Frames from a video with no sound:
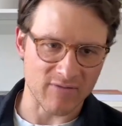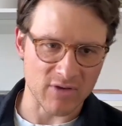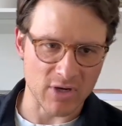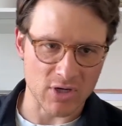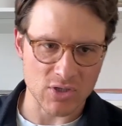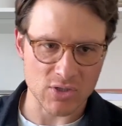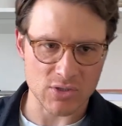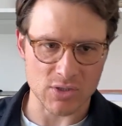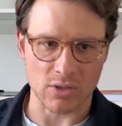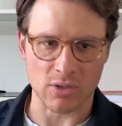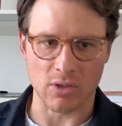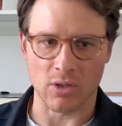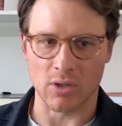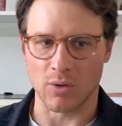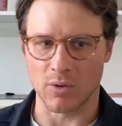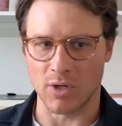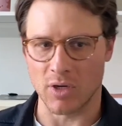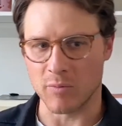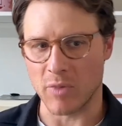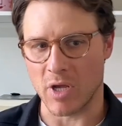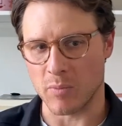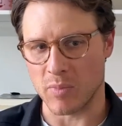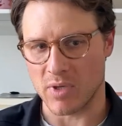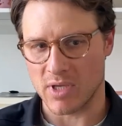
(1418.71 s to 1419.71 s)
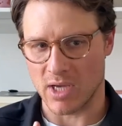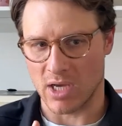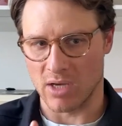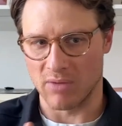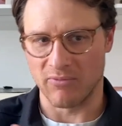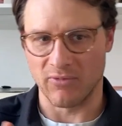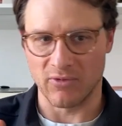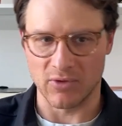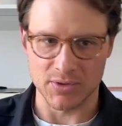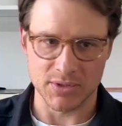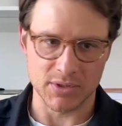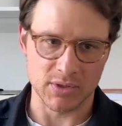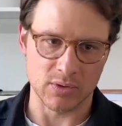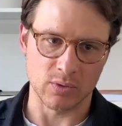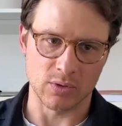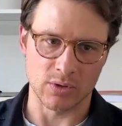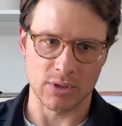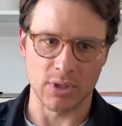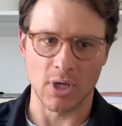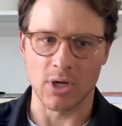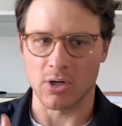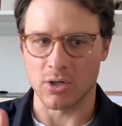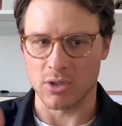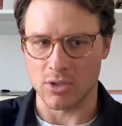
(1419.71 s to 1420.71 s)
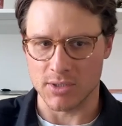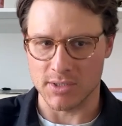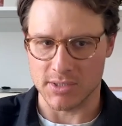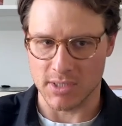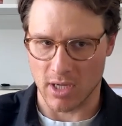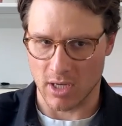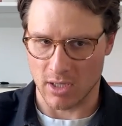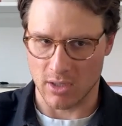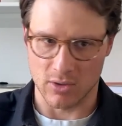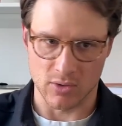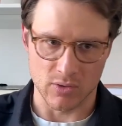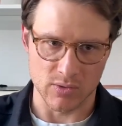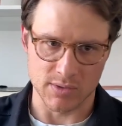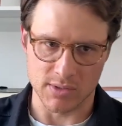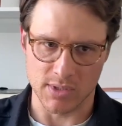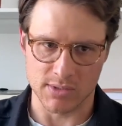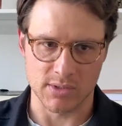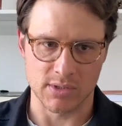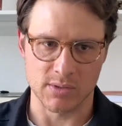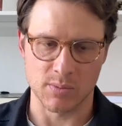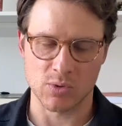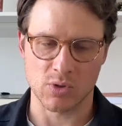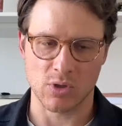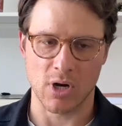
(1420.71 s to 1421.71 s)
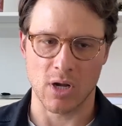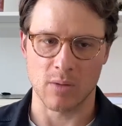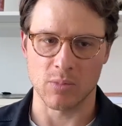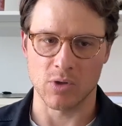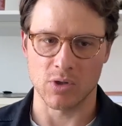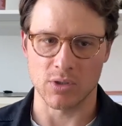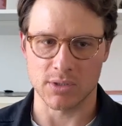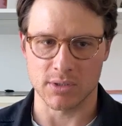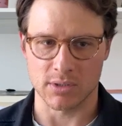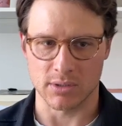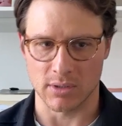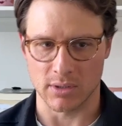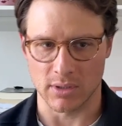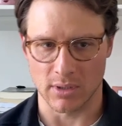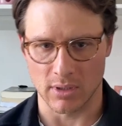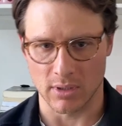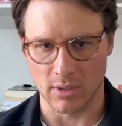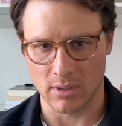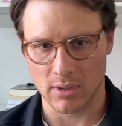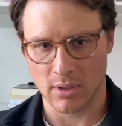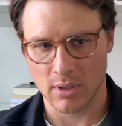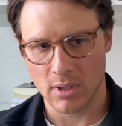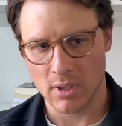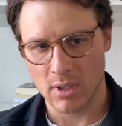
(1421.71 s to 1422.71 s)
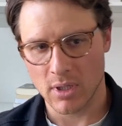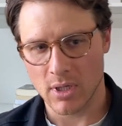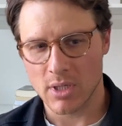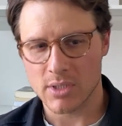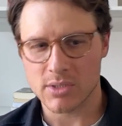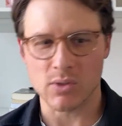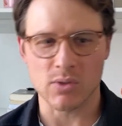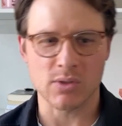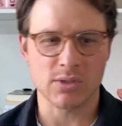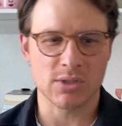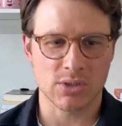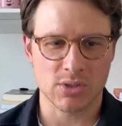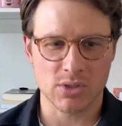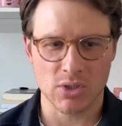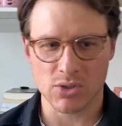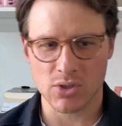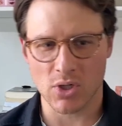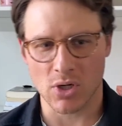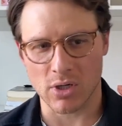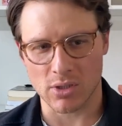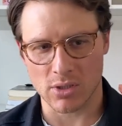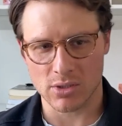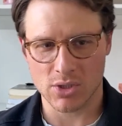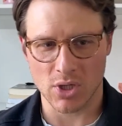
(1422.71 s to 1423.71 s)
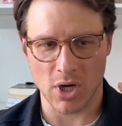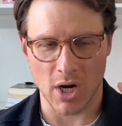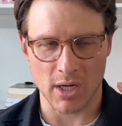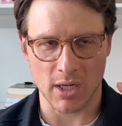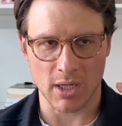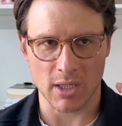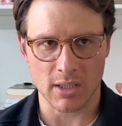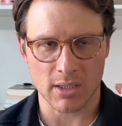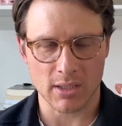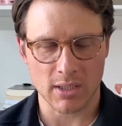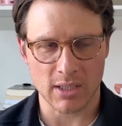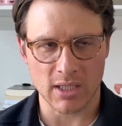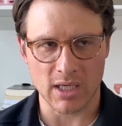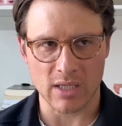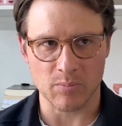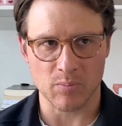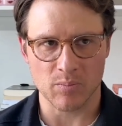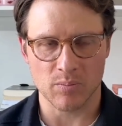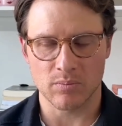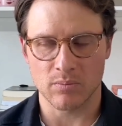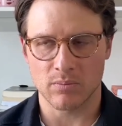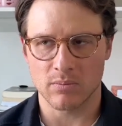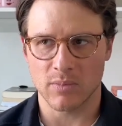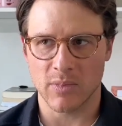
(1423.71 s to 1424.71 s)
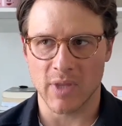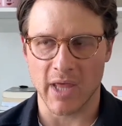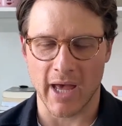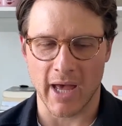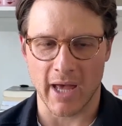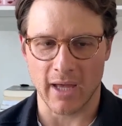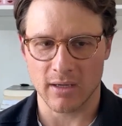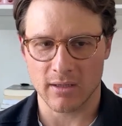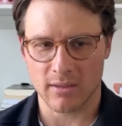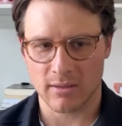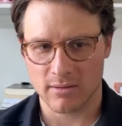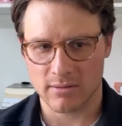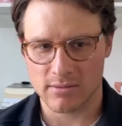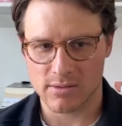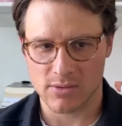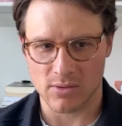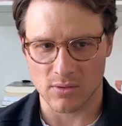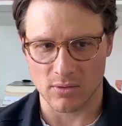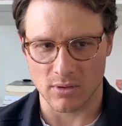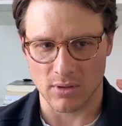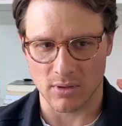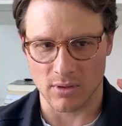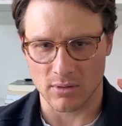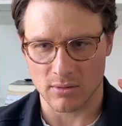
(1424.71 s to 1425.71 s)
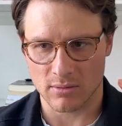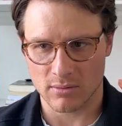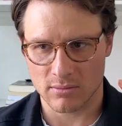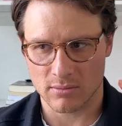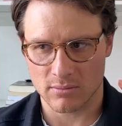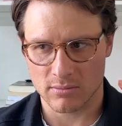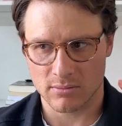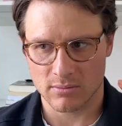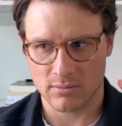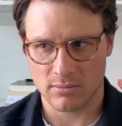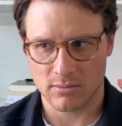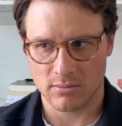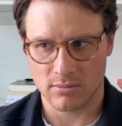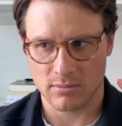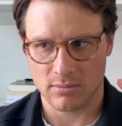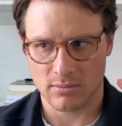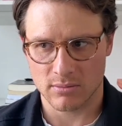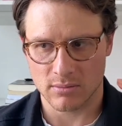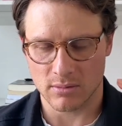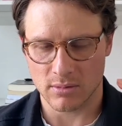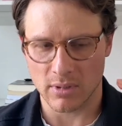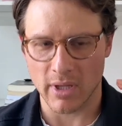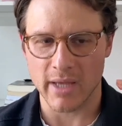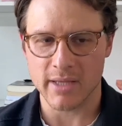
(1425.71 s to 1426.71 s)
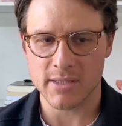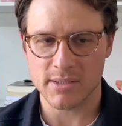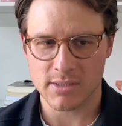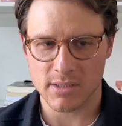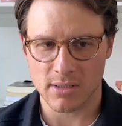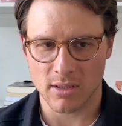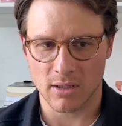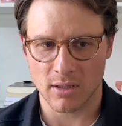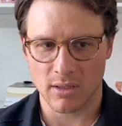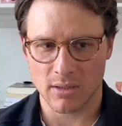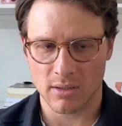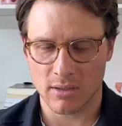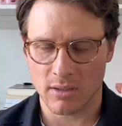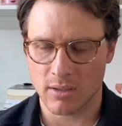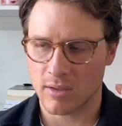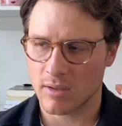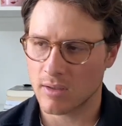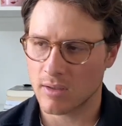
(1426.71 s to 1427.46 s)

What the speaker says: years ago, and it might be helpful to a younger designer who's a subscriber to so just trying to keep that sort of lens on.